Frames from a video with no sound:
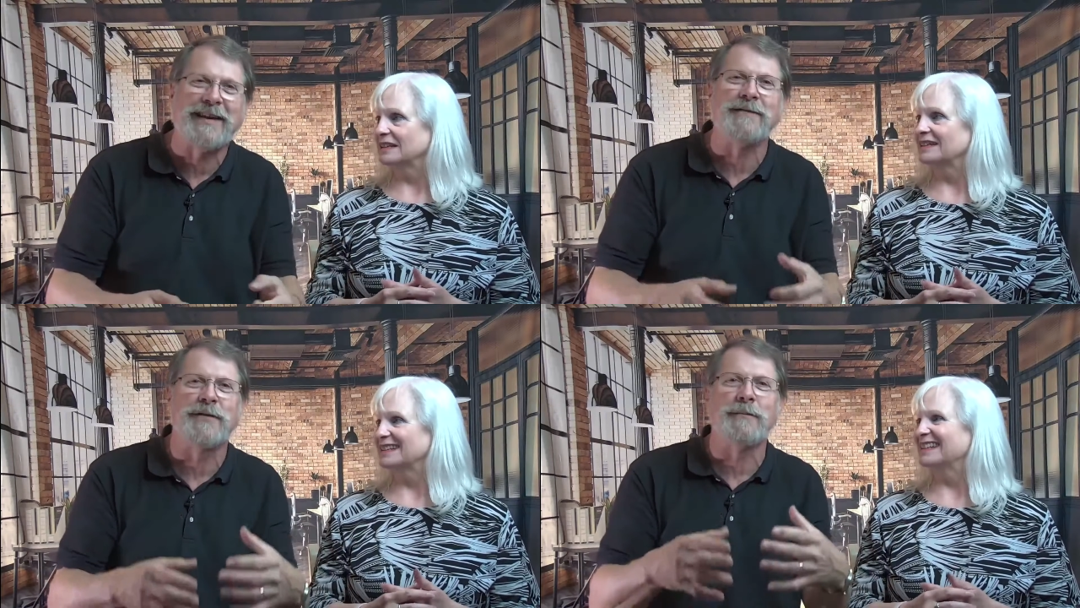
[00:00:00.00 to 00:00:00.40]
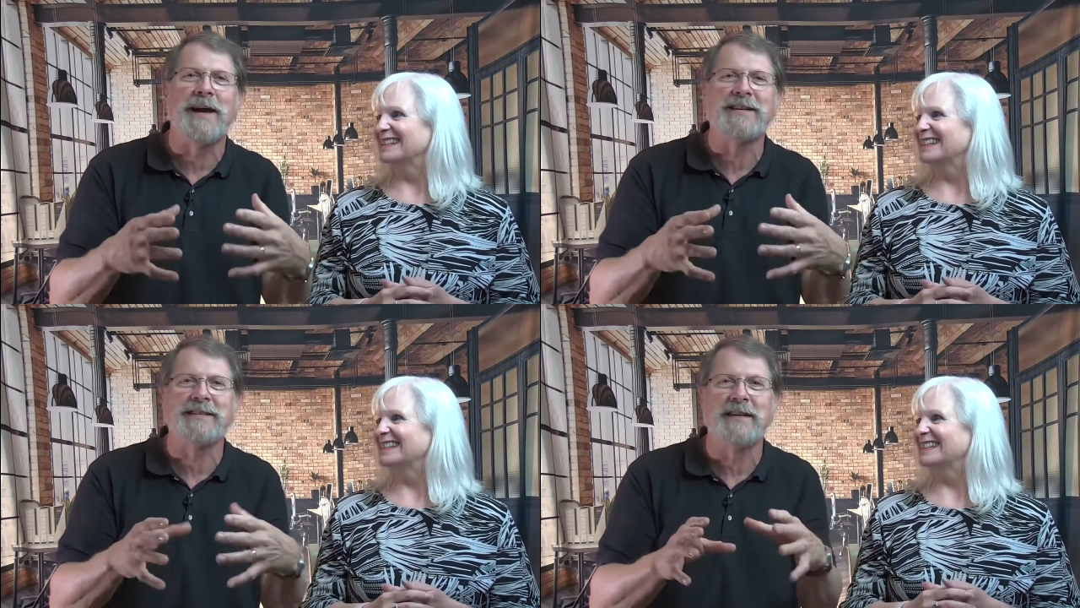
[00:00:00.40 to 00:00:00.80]

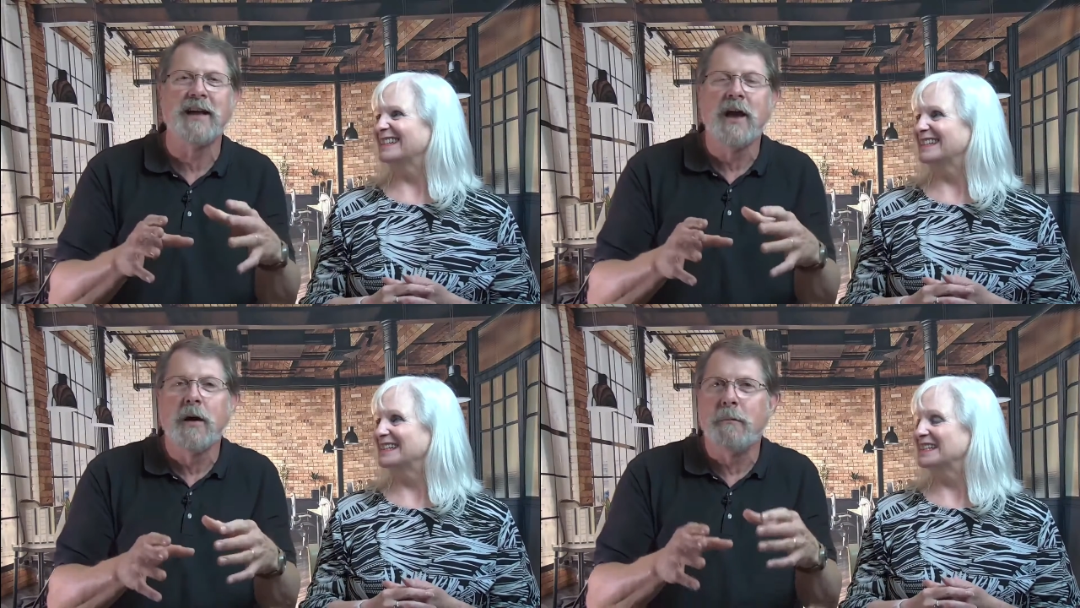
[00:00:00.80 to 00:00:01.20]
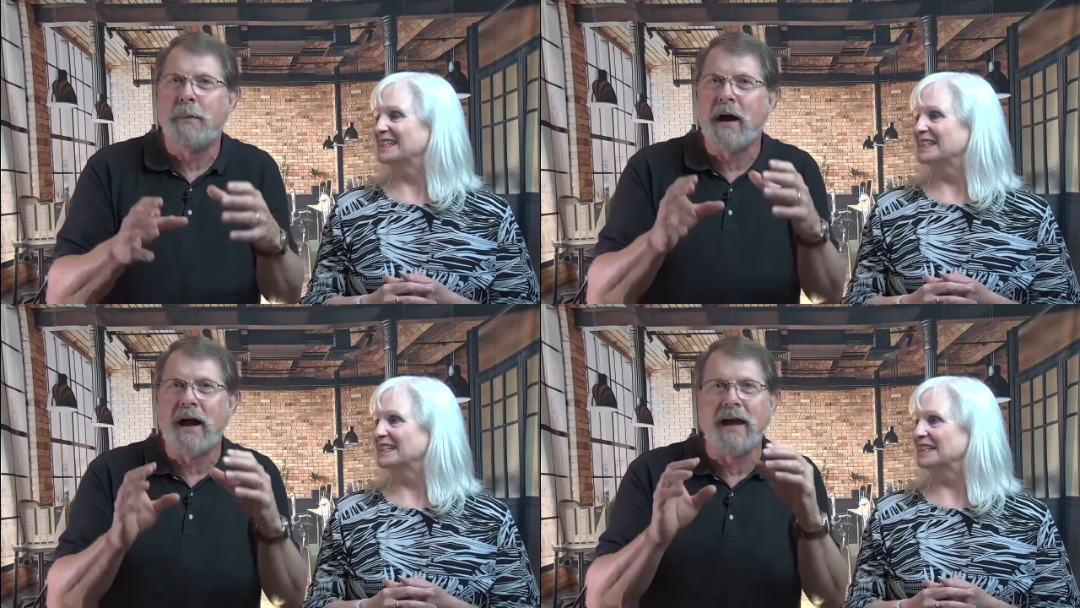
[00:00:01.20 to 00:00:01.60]
Speaker 1: information
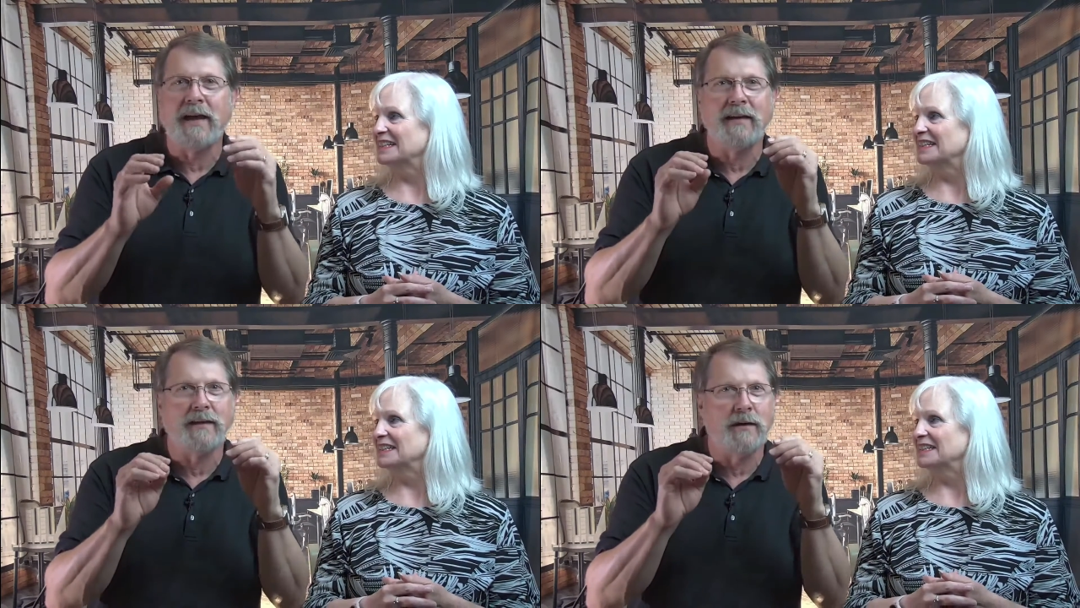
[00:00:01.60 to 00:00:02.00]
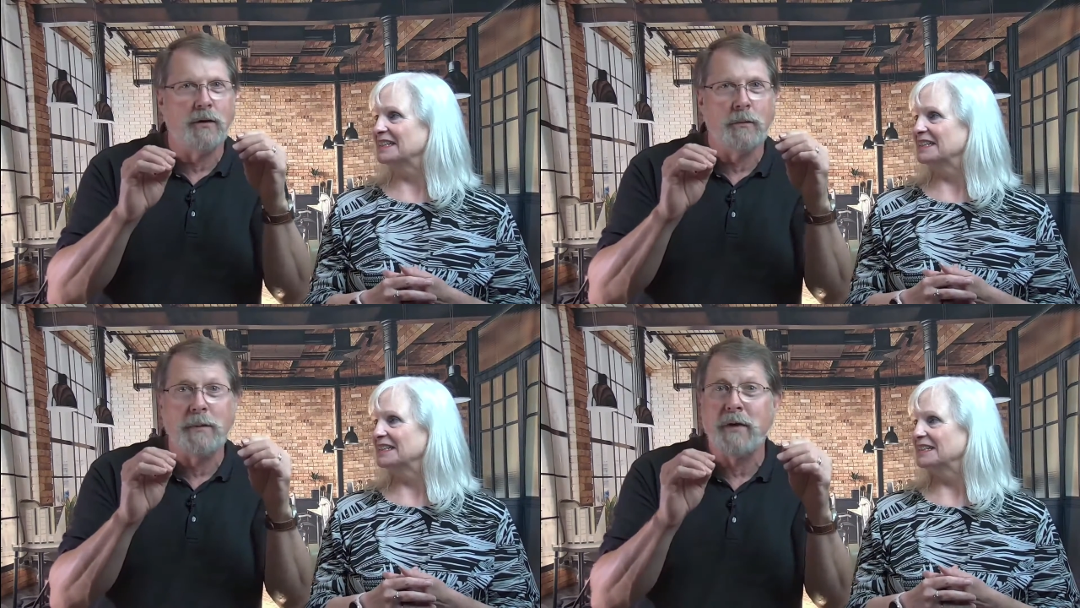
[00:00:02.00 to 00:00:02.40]
by you
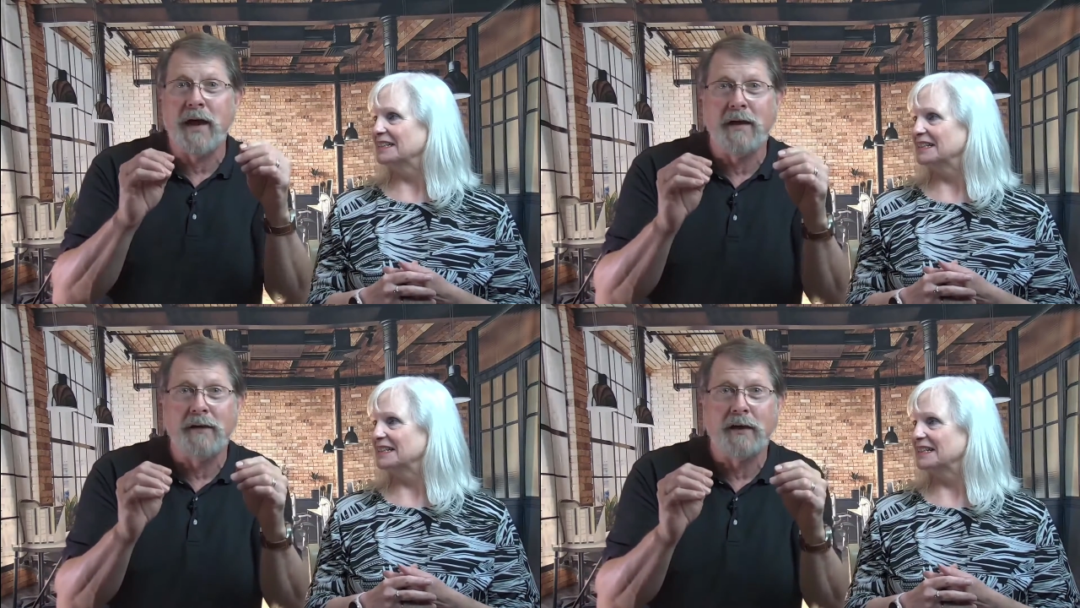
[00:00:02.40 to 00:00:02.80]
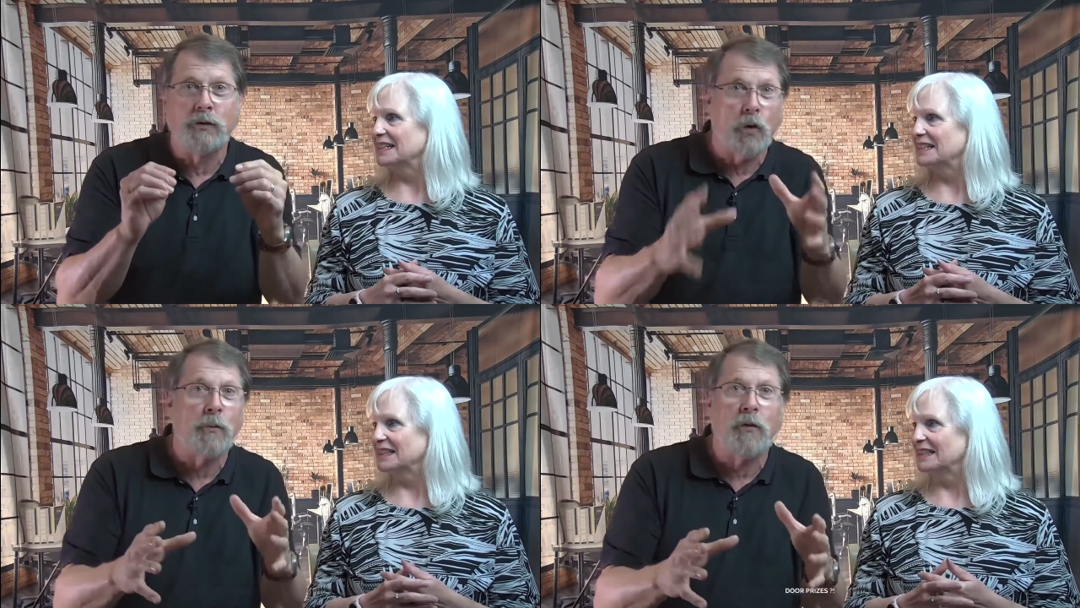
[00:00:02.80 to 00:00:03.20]
know maybe you have a
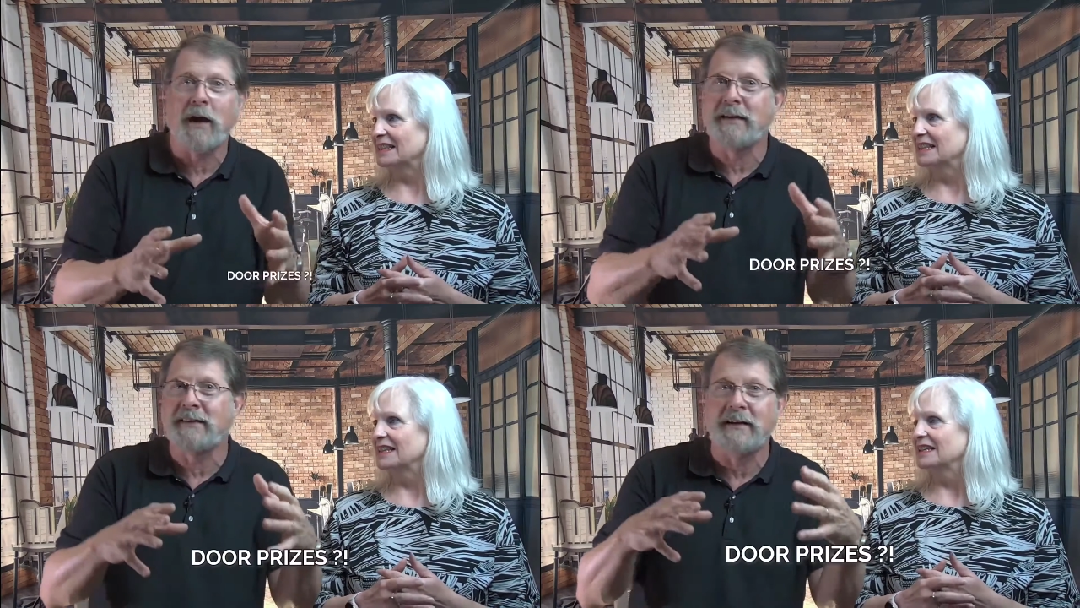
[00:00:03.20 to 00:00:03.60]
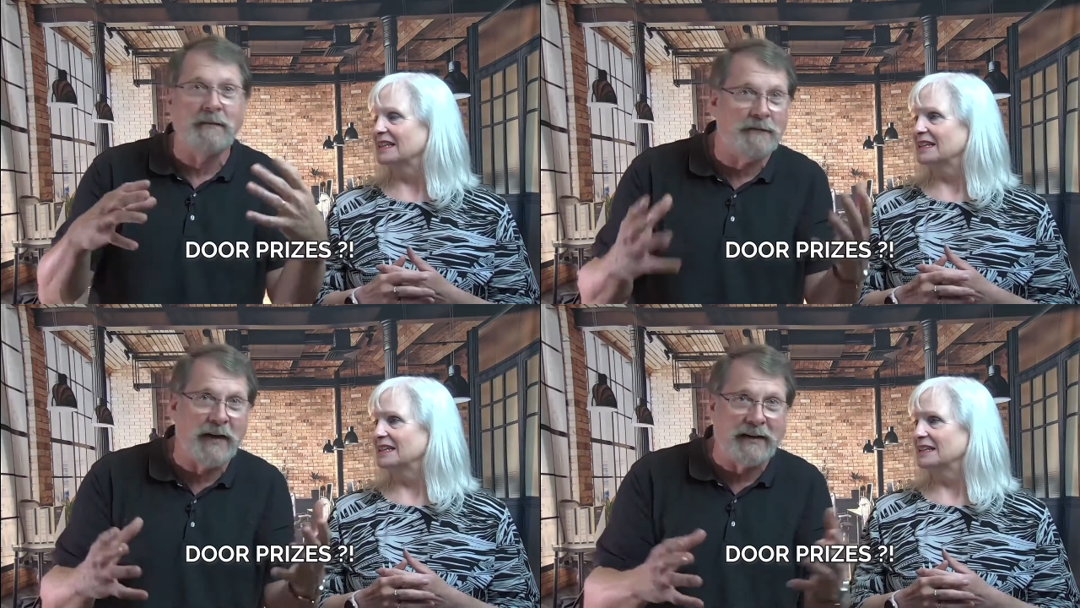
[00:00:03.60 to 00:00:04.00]
door prize at
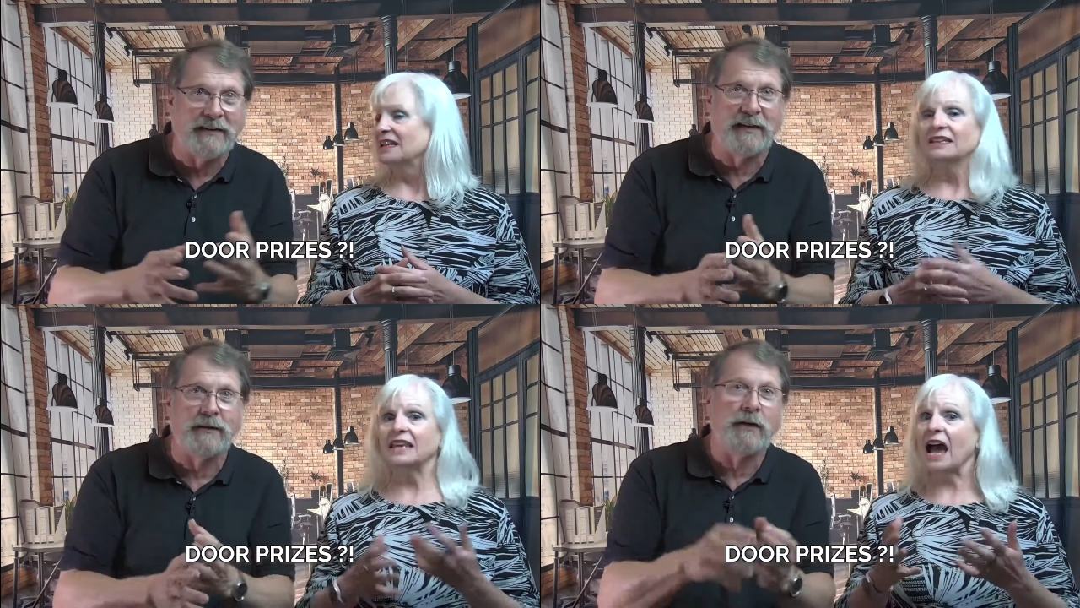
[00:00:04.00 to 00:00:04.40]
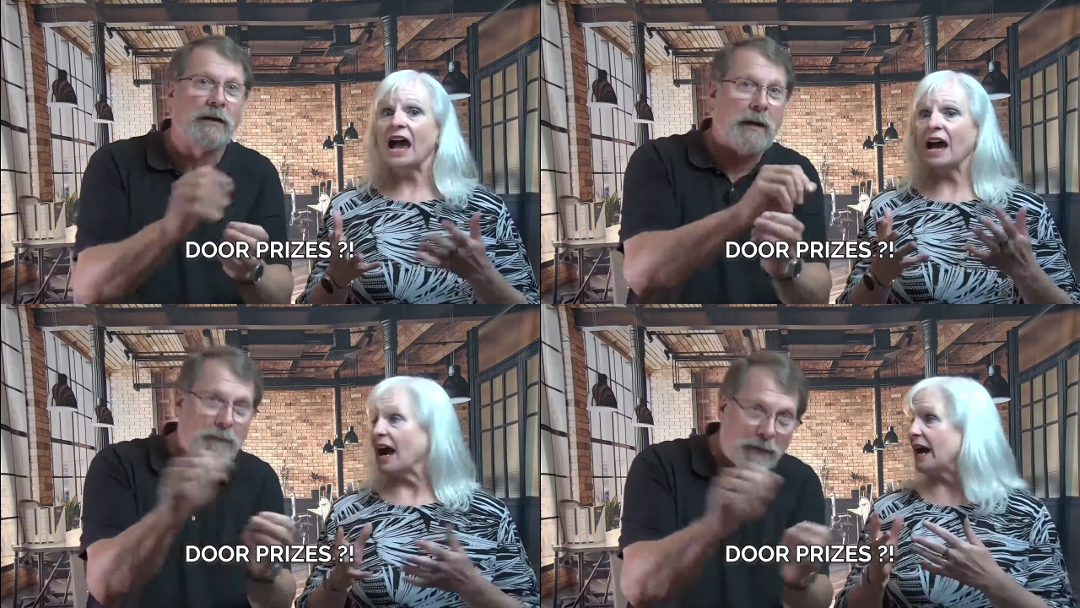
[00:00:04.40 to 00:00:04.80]
an event and
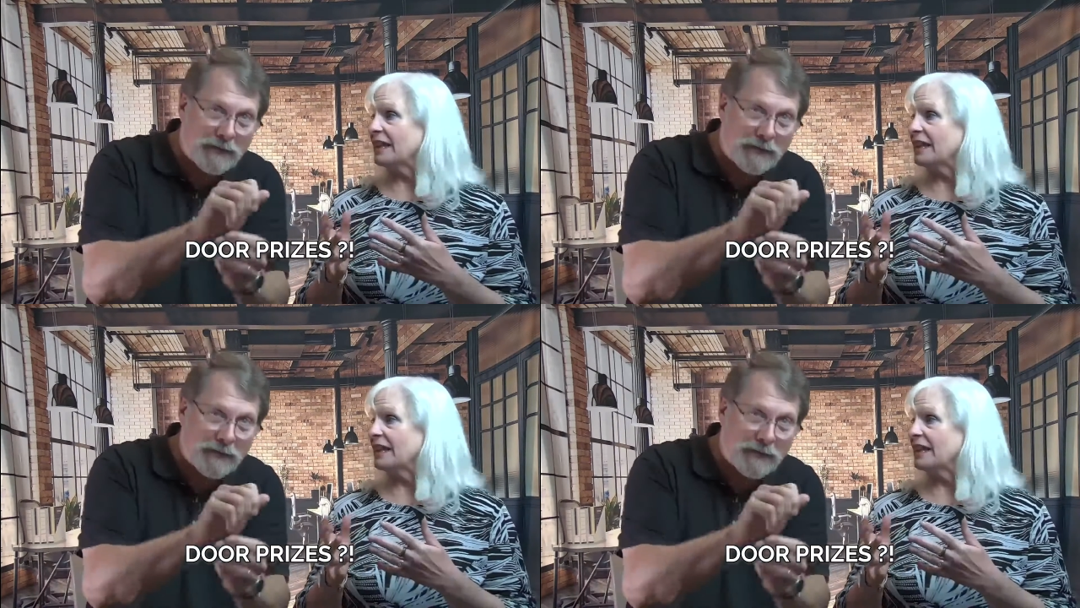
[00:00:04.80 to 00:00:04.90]
yeah, I